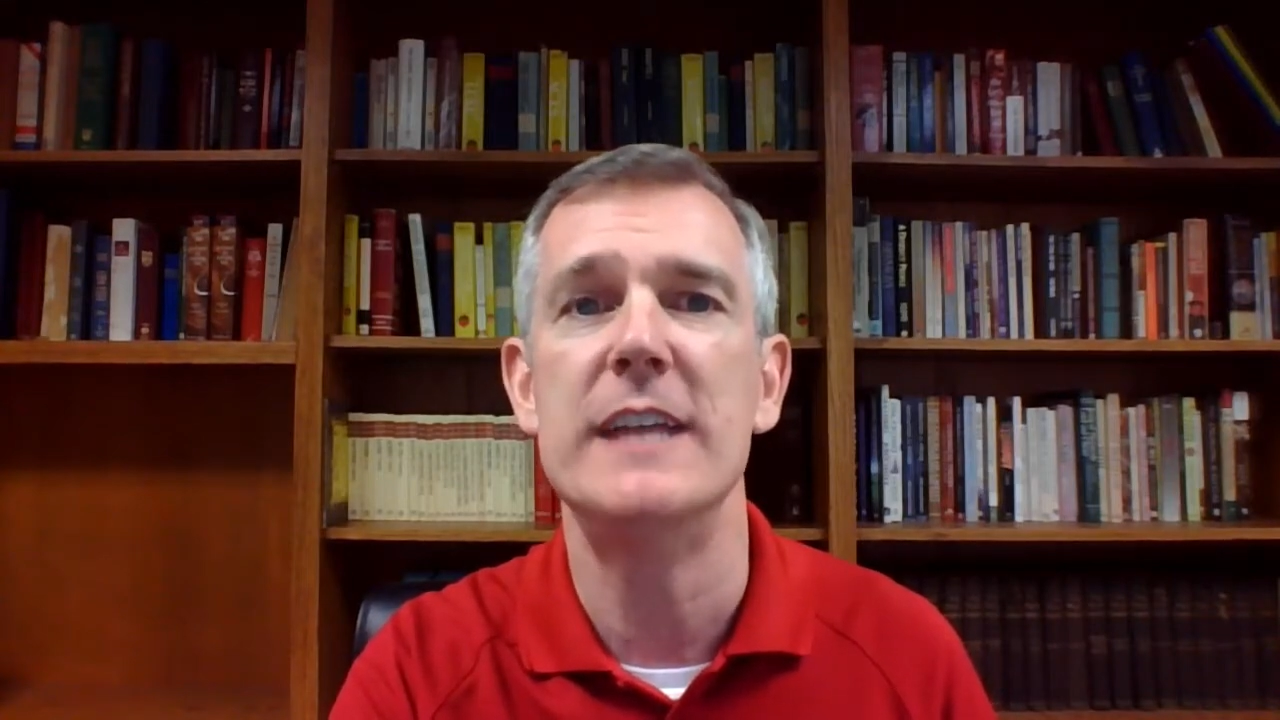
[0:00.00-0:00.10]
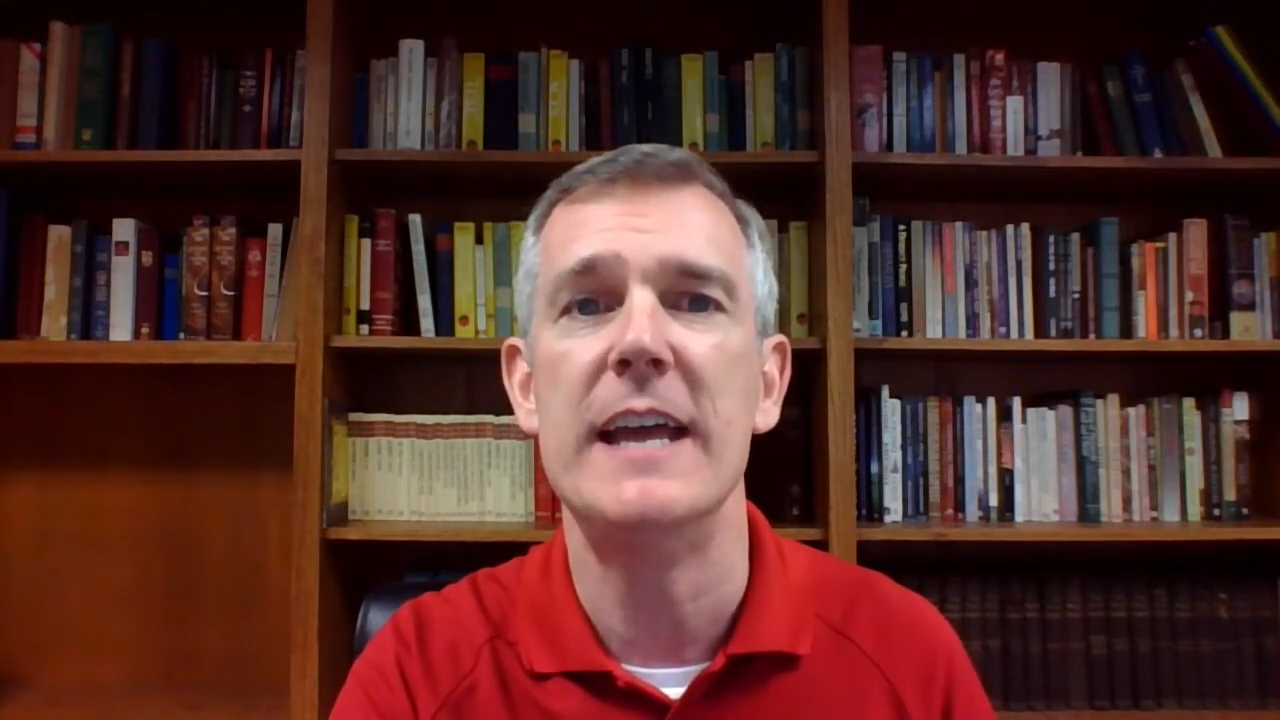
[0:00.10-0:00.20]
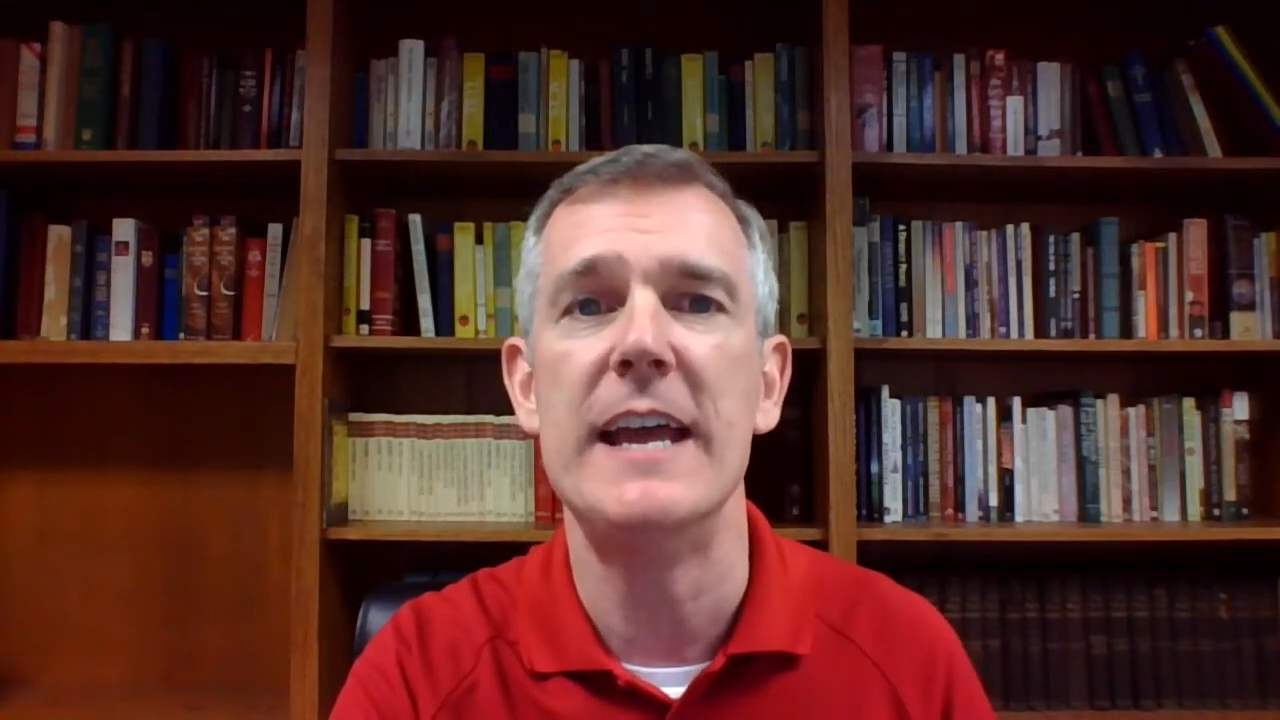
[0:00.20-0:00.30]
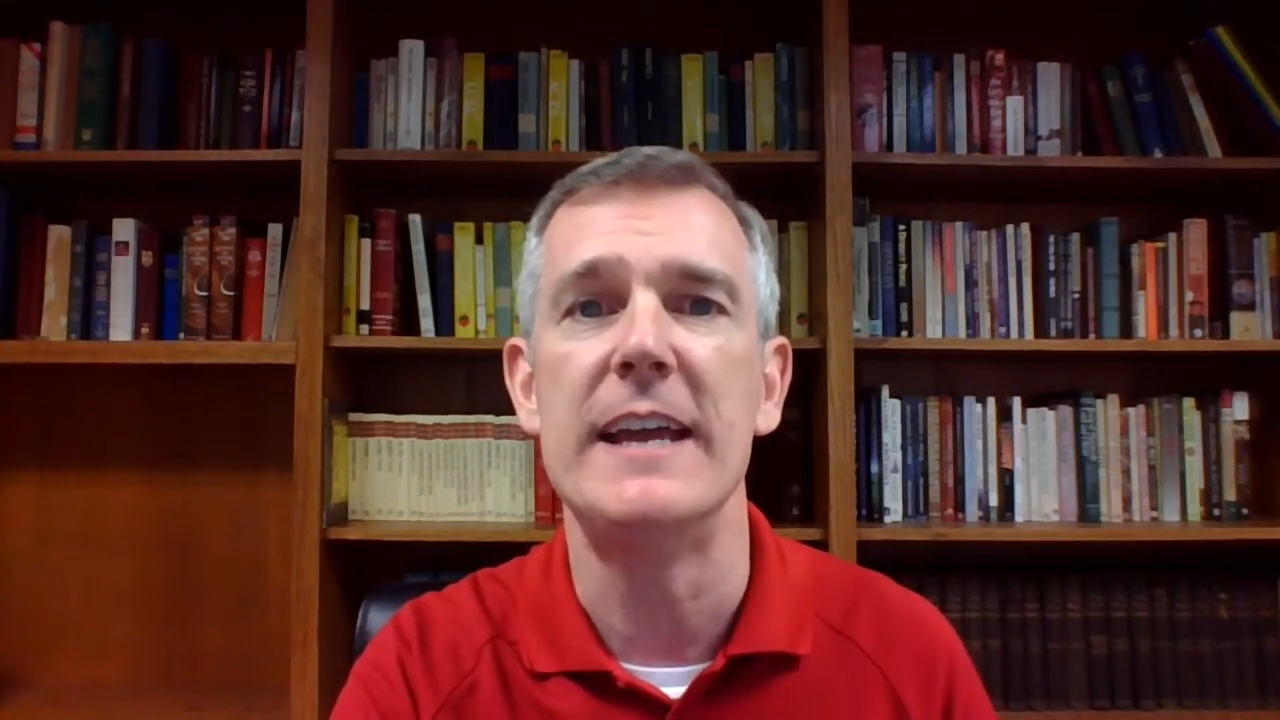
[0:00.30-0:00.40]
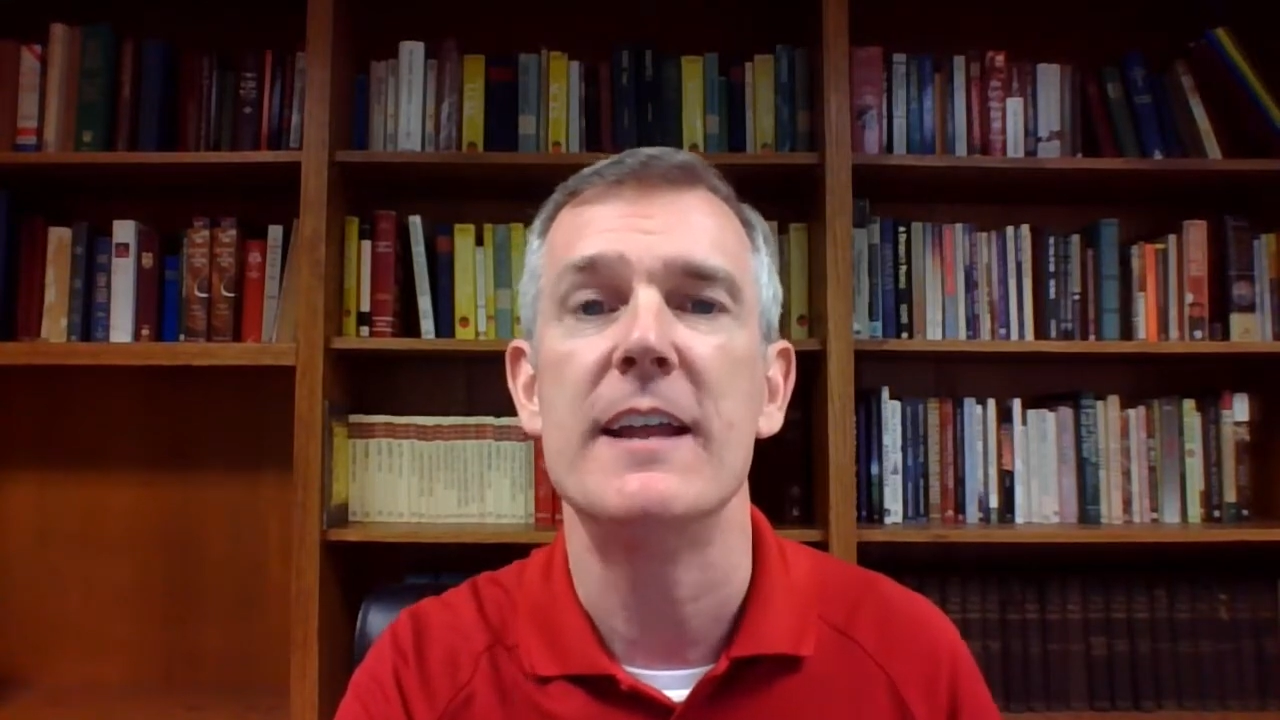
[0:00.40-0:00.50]

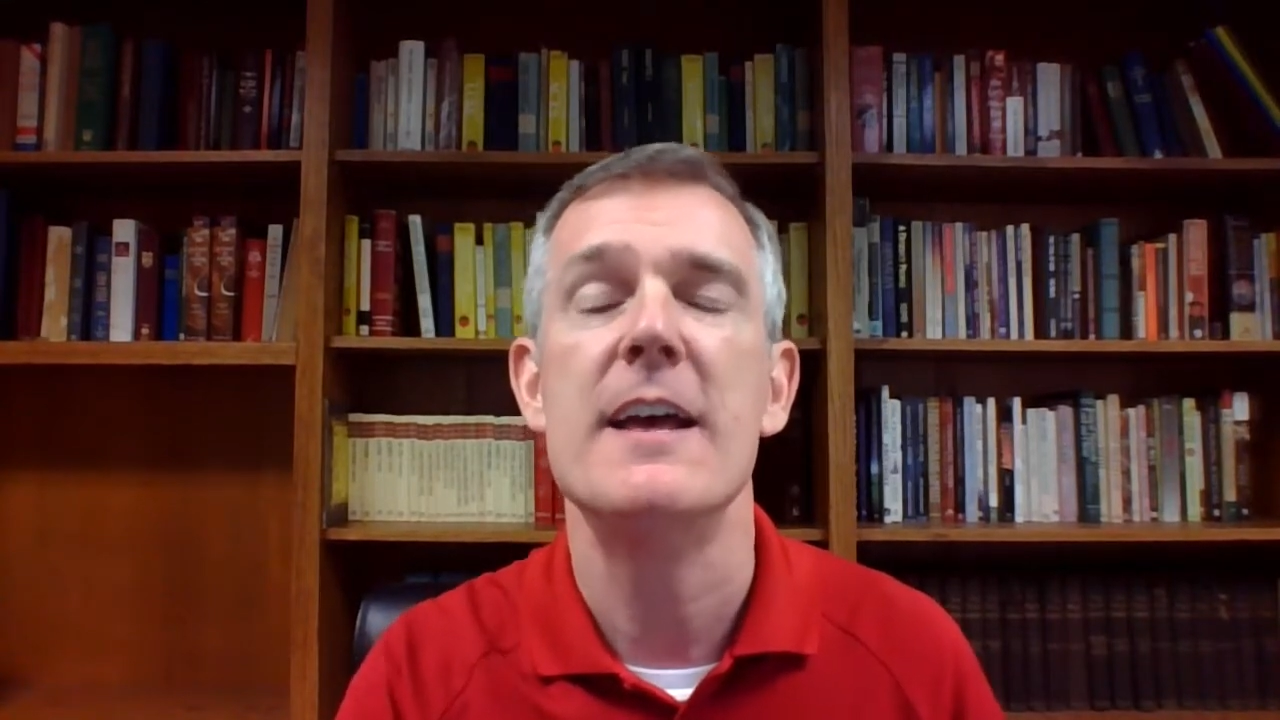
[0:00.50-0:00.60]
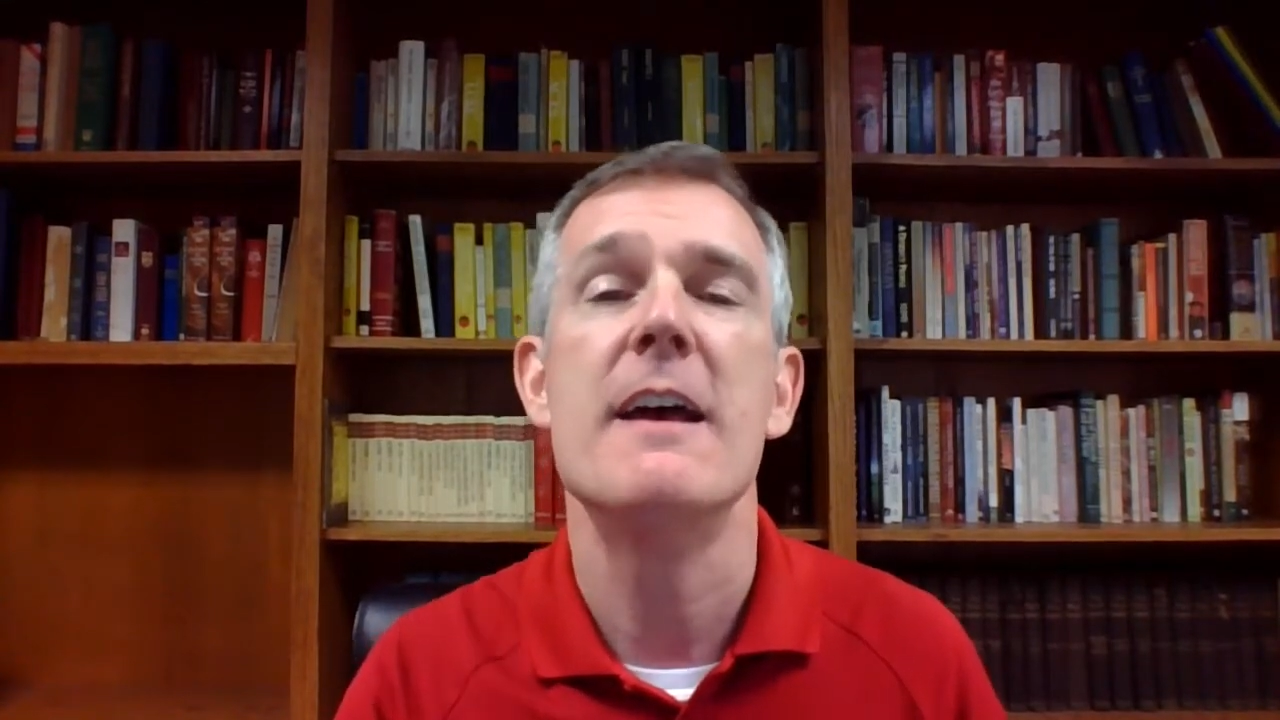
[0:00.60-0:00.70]
8.